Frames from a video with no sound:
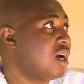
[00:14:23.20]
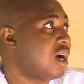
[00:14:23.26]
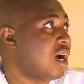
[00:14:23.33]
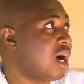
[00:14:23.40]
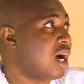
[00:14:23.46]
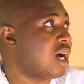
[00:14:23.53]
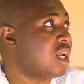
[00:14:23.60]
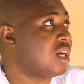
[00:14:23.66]

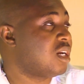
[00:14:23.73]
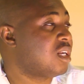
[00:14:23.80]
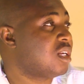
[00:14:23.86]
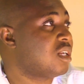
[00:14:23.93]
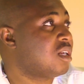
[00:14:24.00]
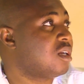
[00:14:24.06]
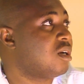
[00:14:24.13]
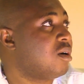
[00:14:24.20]

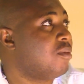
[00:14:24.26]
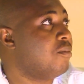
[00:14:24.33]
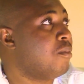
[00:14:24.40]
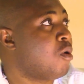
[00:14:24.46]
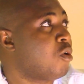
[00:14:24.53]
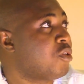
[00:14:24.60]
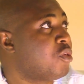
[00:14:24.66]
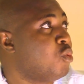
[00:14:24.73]
and
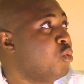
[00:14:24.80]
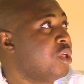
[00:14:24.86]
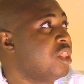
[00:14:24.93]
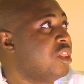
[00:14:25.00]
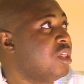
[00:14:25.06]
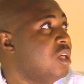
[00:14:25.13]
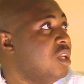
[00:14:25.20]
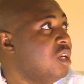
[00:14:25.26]
both
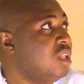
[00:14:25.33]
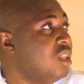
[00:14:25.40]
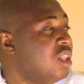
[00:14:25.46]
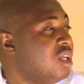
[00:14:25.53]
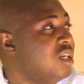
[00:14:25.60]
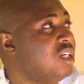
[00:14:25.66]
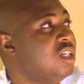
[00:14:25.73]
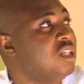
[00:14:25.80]
within
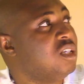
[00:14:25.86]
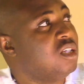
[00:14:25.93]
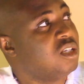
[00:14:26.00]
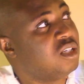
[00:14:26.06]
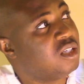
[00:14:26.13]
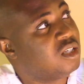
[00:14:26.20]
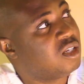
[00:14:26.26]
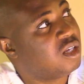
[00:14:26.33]
the
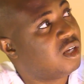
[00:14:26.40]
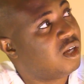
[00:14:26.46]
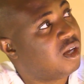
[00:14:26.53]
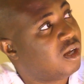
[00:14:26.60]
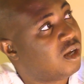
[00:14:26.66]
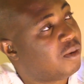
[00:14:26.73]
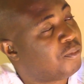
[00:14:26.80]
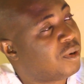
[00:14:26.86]
tea
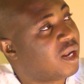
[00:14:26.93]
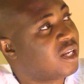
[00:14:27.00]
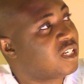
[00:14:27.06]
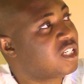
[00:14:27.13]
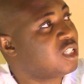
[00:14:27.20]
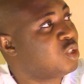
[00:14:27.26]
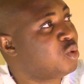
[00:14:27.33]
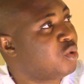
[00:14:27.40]

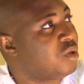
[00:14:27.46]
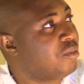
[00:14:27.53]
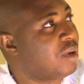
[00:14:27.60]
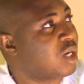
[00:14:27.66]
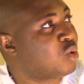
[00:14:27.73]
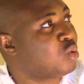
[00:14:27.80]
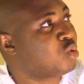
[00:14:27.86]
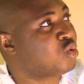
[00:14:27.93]
plantation
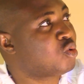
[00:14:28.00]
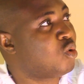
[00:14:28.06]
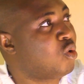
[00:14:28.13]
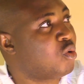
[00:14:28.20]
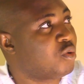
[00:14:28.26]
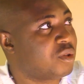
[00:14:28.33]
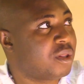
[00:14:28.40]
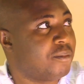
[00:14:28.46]
but also
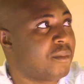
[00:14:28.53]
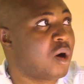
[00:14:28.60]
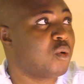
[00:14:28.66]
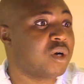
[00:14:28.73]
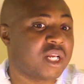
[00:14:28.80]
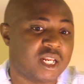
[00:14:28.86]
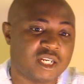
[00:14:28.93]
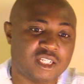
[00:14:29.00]
on the
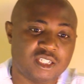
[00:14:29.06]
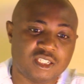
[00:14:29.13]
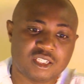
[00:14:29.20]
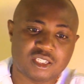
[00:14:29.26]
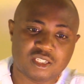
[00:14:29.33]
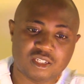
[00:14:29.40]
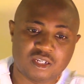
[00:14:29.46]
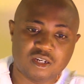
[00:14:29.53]

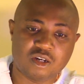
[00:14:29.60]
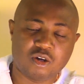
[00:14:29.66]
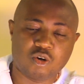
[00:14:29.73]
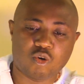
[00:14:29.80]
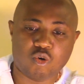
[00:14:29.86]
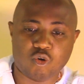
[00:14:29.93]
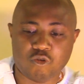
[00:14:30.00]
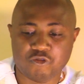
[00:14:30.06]
boundaries
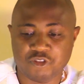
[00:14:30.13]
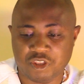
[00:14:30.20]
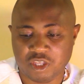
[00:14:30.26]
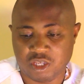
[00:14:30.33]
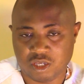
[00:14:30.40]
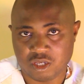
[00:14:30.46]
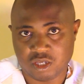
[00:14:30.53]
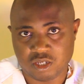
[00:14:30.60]
of
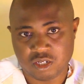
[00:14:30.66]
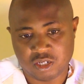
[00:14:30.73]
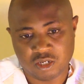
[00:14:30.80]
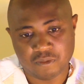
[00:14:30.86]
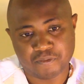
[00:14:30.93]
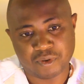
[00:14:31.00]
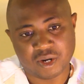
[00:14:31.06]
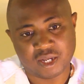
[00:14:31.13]
the
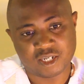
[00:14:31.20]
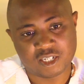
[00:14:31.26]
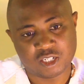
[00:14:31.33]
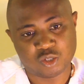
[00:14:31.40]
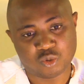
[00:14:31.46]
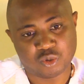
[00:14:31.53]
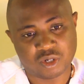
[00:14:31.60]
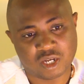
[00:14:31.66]
tea
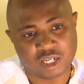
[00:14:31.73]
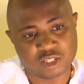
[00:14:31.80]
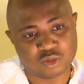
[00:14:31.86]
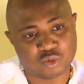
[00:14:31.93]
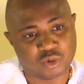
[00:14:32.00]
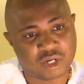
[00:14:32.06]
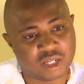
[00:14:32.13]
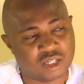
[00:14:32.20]
plantation, as
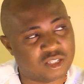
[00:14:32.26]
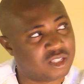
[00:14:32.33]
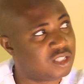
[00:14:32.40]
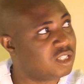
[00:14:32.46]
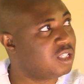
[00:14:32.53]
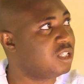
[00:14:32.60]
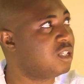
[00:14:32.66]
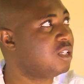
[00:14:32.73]
you can
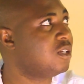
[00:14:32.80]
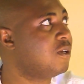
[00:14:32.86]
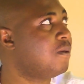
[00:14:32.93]
see.